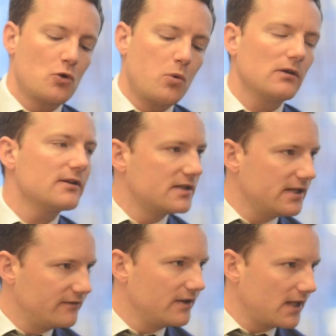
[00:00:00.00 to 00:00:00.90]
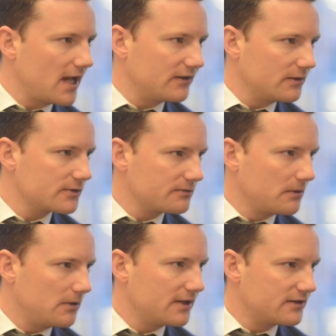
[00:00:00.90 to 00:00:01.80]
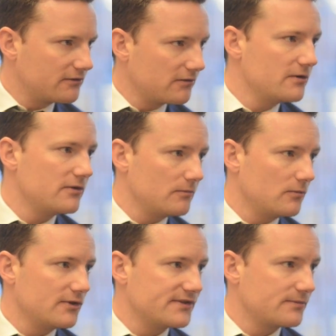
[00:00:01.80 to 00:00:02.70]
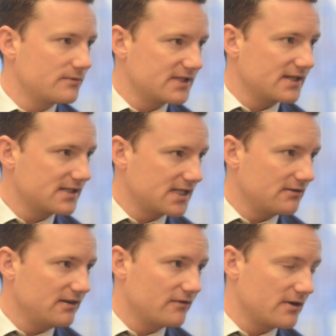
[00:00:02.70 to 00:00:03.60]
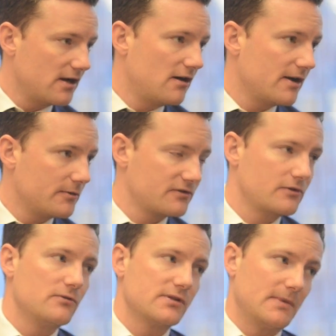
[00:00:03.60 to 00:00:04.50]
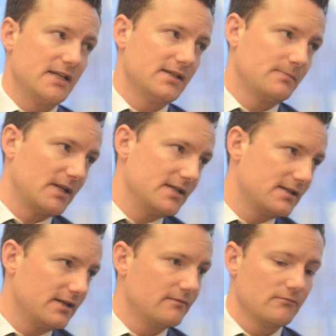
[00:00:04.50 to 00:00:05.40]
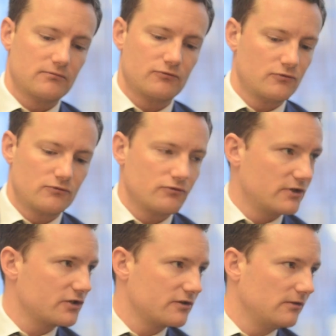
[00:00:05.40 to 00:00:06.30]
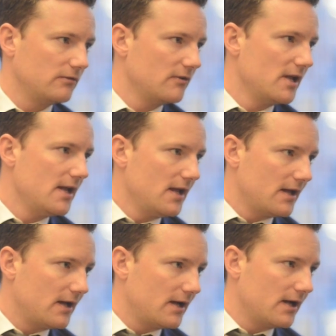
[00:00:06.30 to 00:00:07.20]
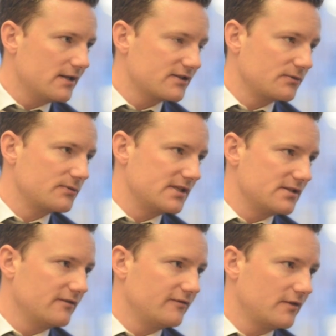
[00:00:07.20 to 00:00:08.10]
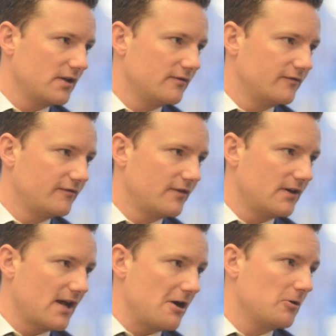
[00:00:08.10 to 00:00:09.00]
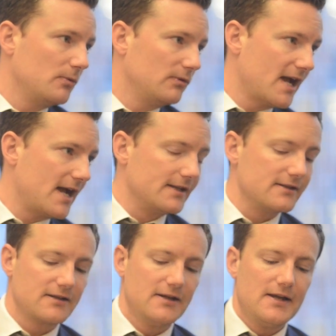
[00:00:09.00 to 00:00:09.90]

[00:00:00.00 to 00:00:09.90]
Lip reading: quality of the land that was required to grow them was necessarily very high, which of course meant displacing traditional sources of arable land.